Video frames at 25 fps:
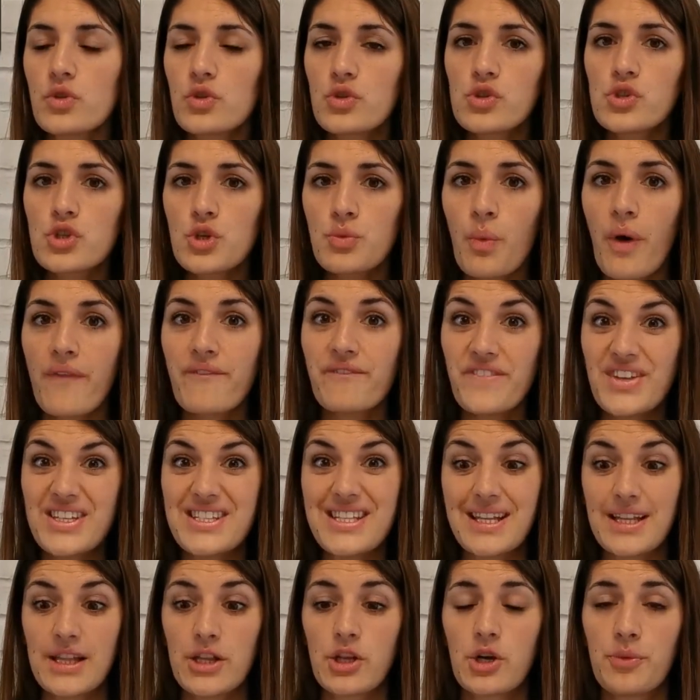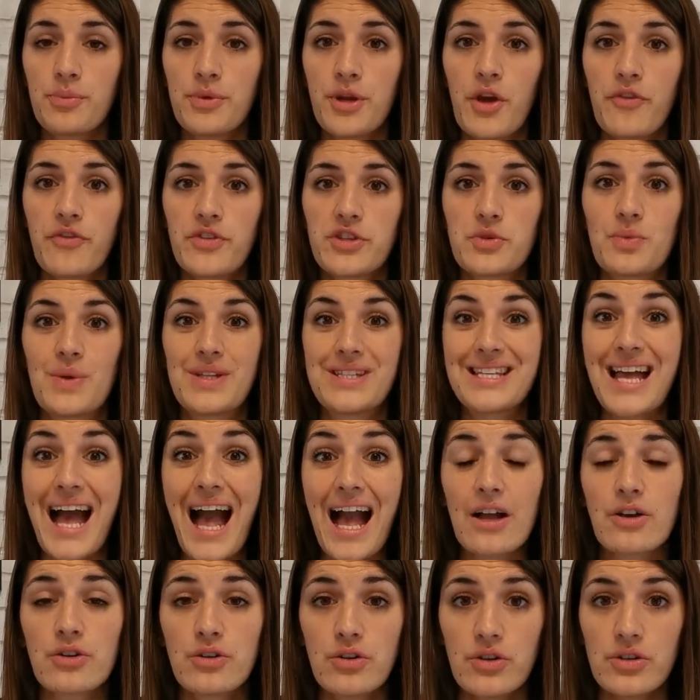someone physically coming over to
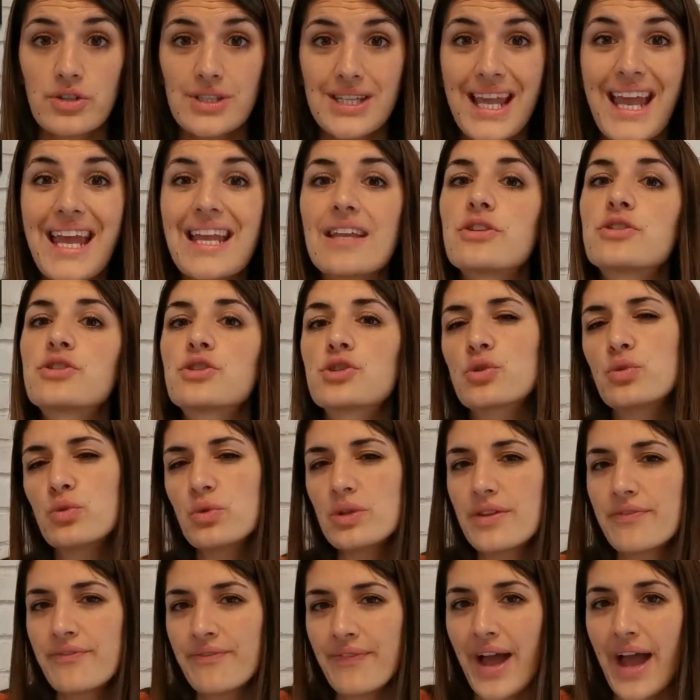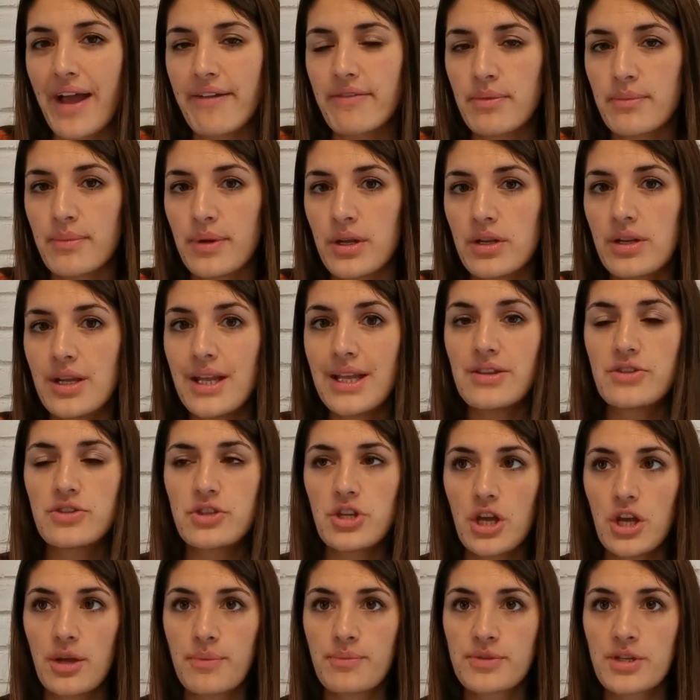attack us in a school environment in
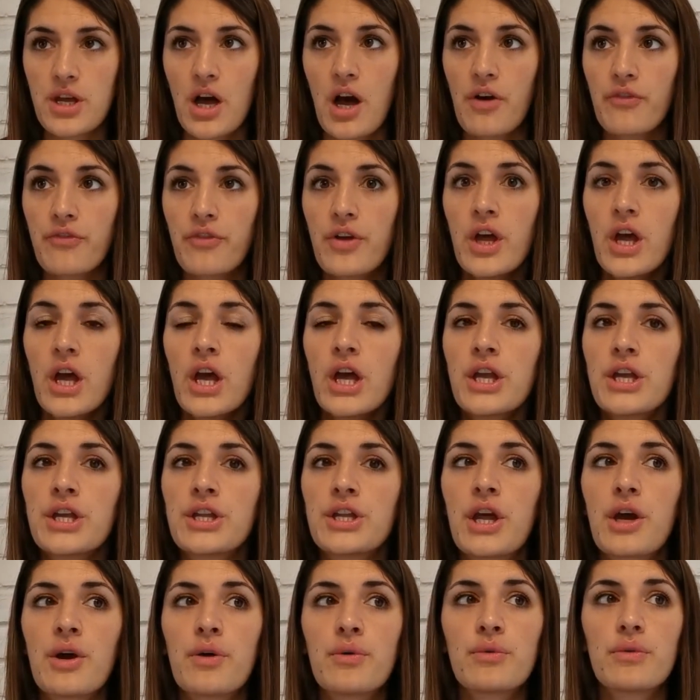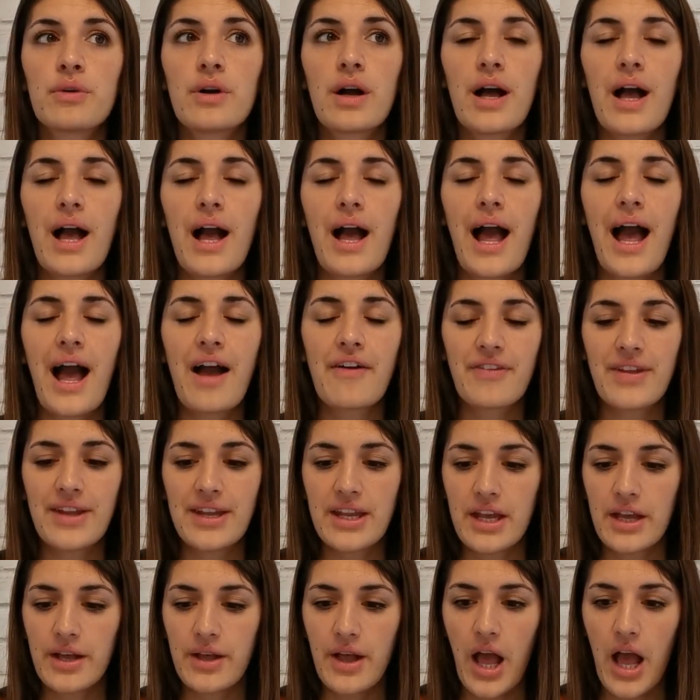terms of, you know, having
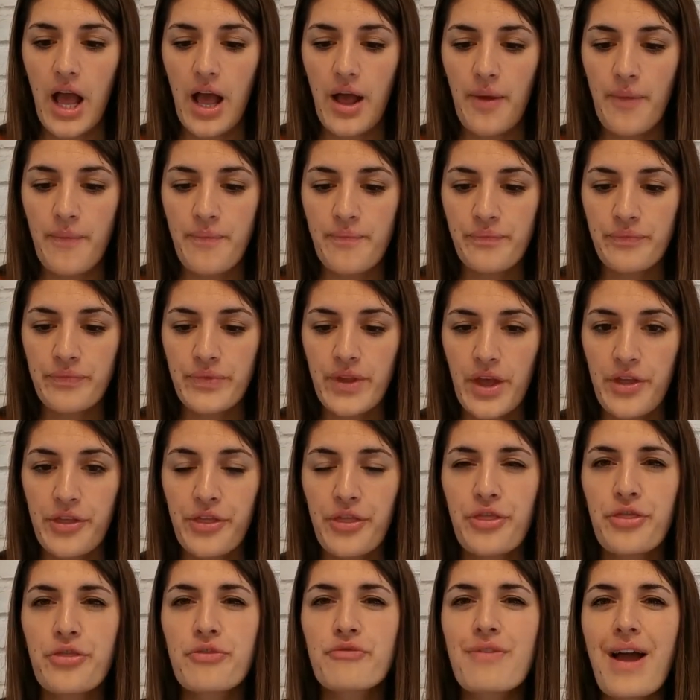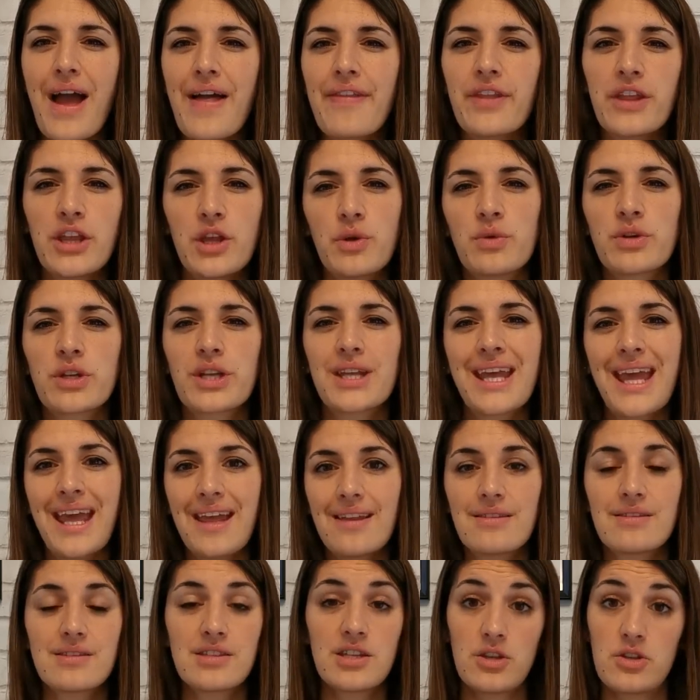a threat that you would
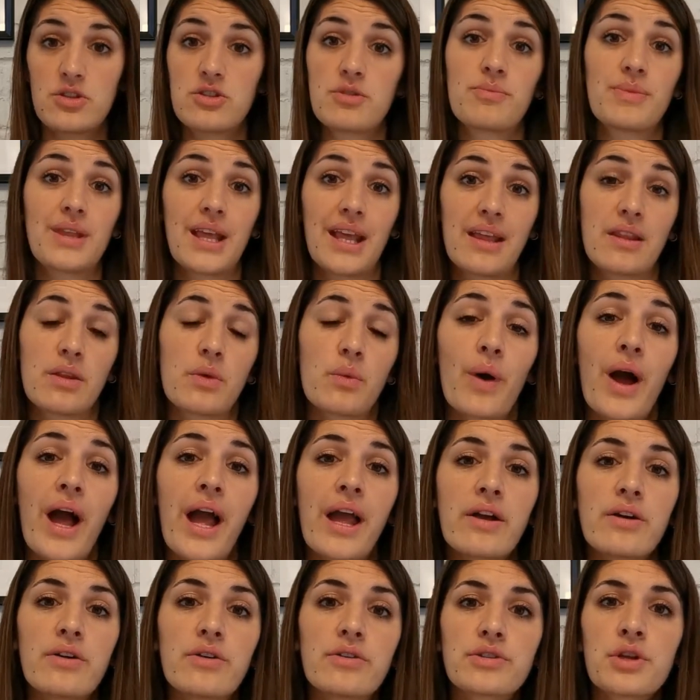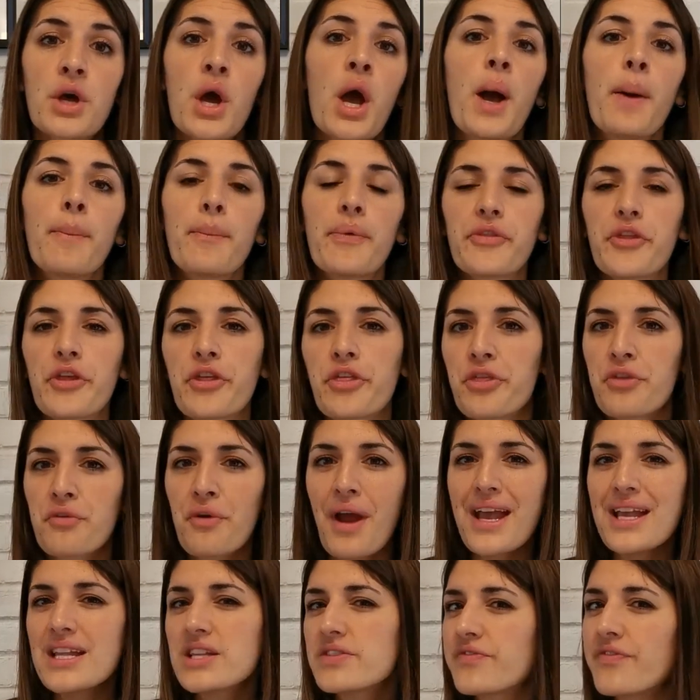akin to something in the wild. But the
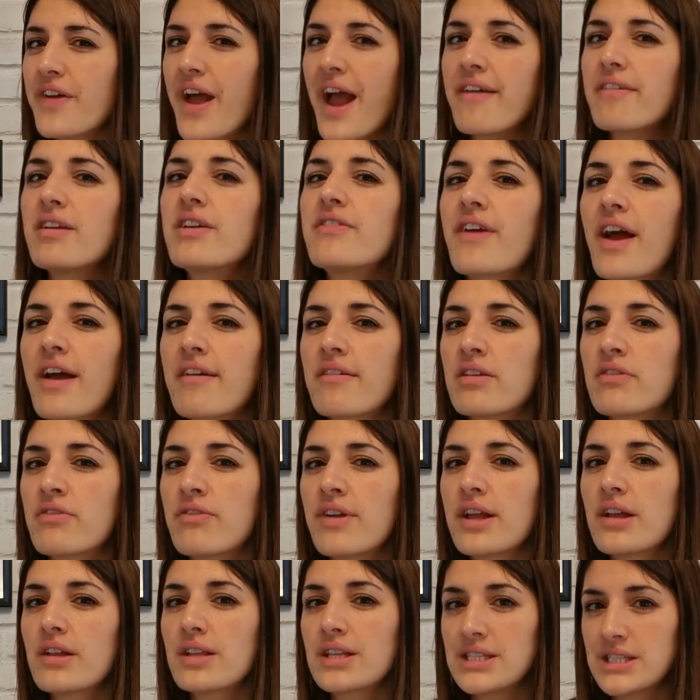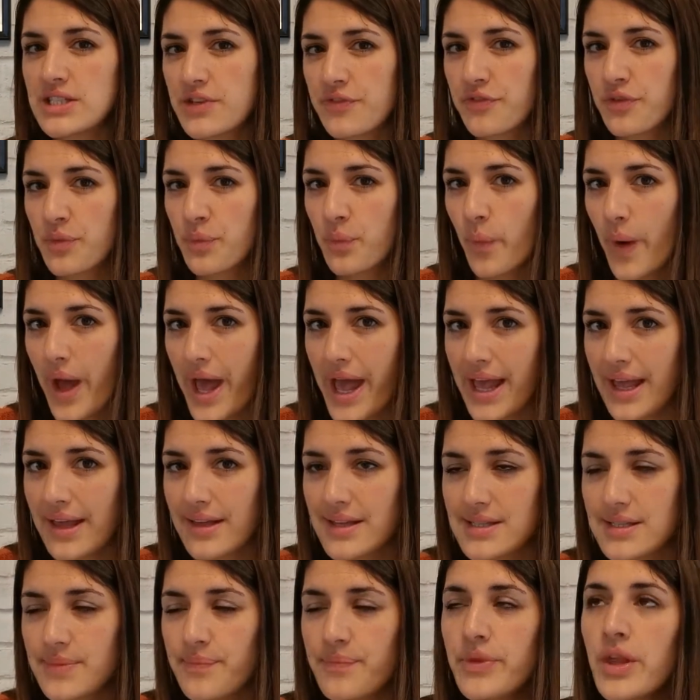threat is very, very real in different
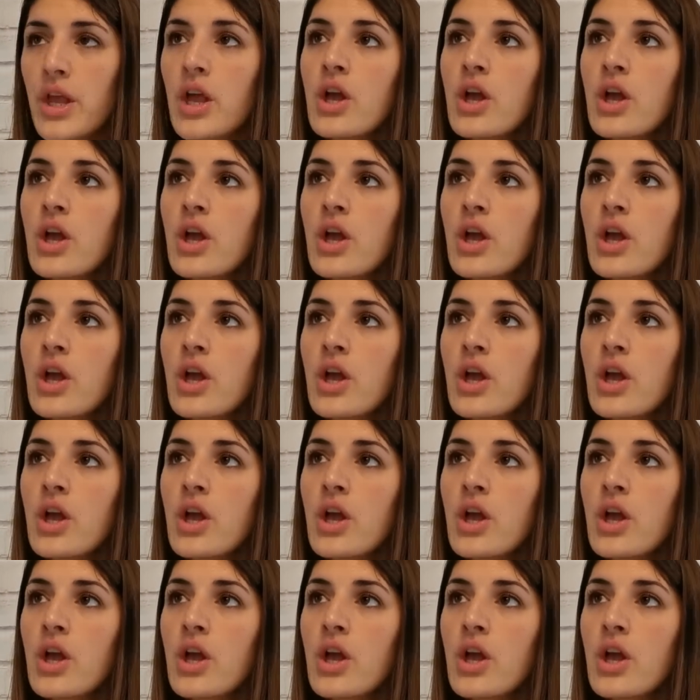ways.